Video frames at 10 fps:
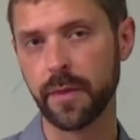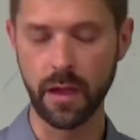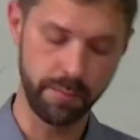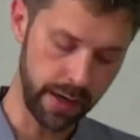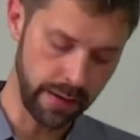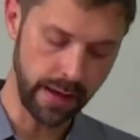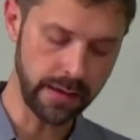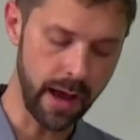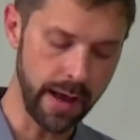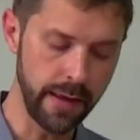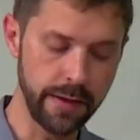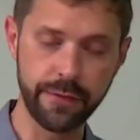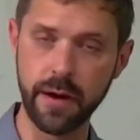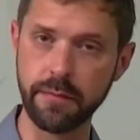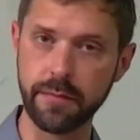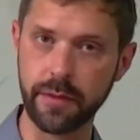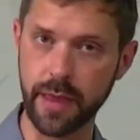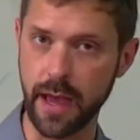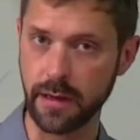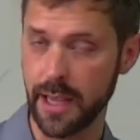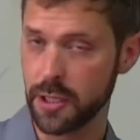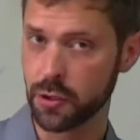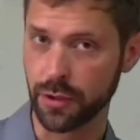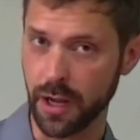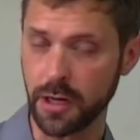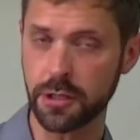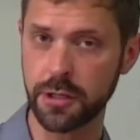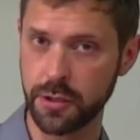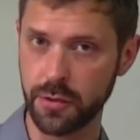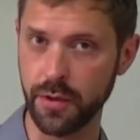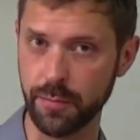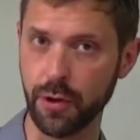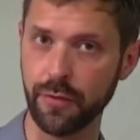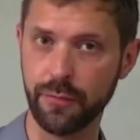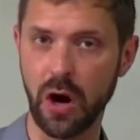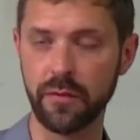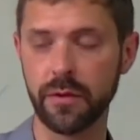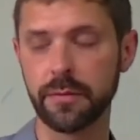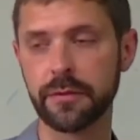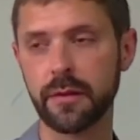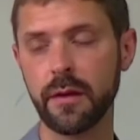But I'd like to highlight from that introduction to the book of Proverbs